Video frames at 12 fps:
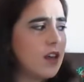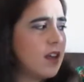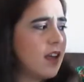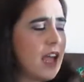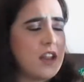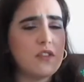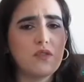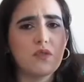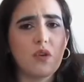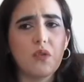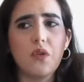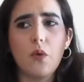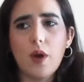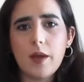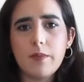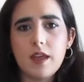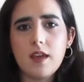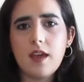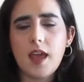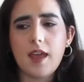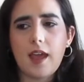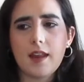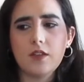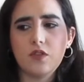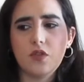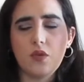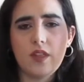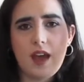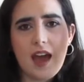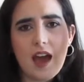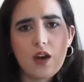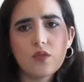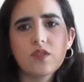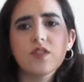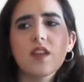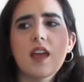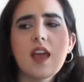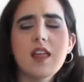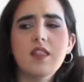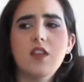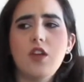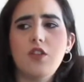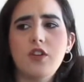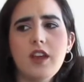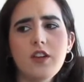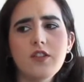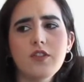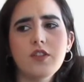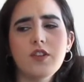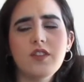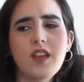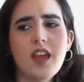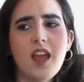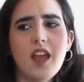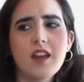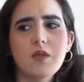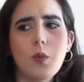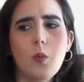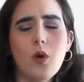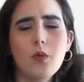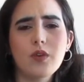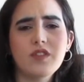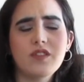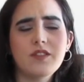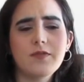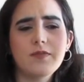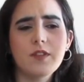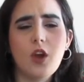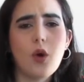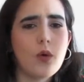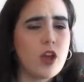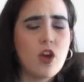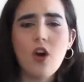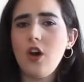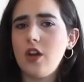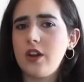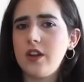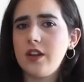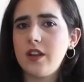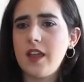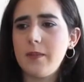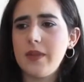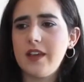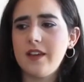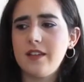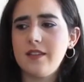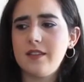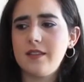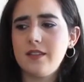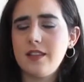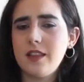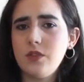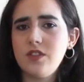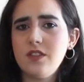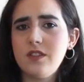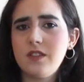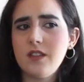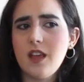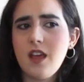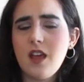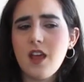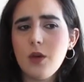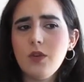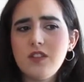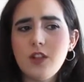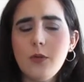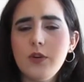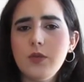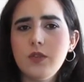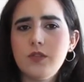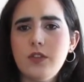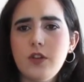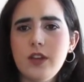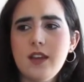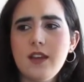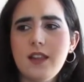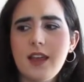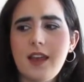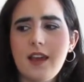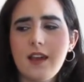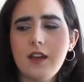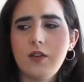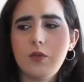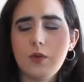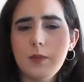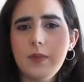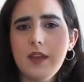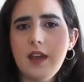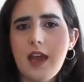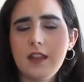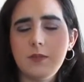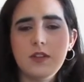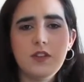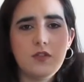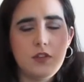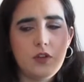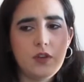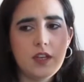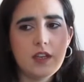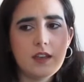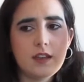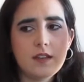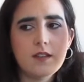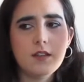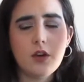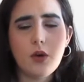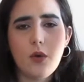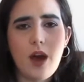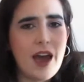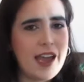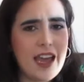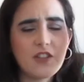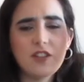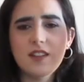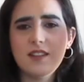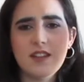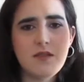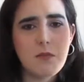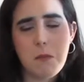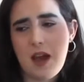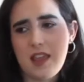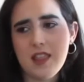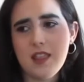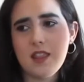getting to know Noemi and getting to know the house and the other characters and what was going on, because it was slow, but it was very like creepy, atmospheric, so I actually didn't mind